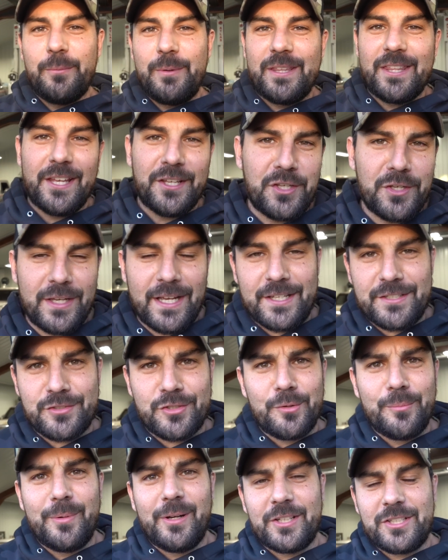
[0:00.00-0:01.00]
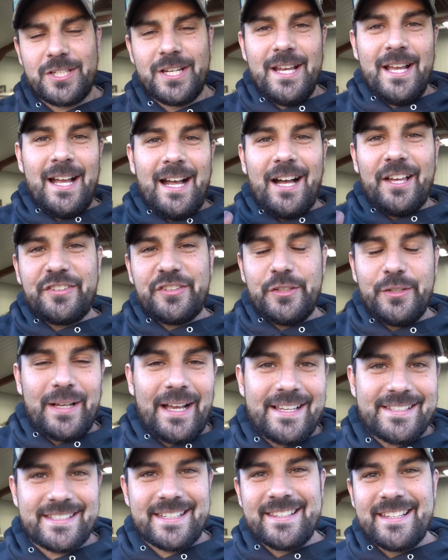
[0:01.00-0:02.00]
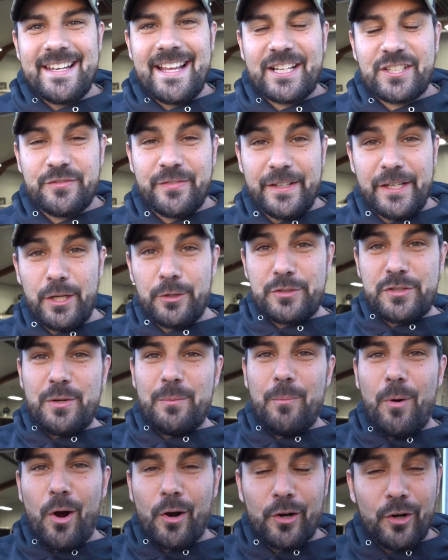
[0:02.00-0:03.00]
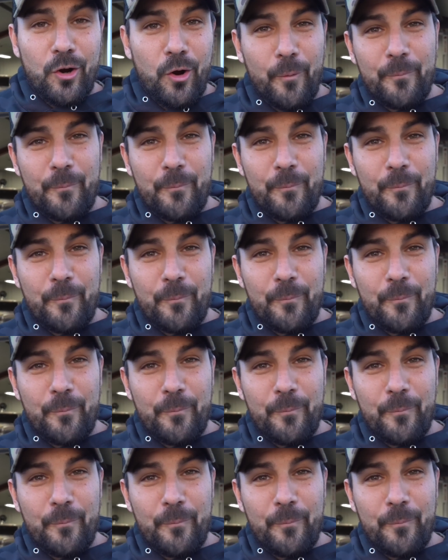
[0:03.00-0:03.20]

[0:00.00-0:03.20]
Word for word: We thank you guys so much. I'll see you guys in the next video tomorrow.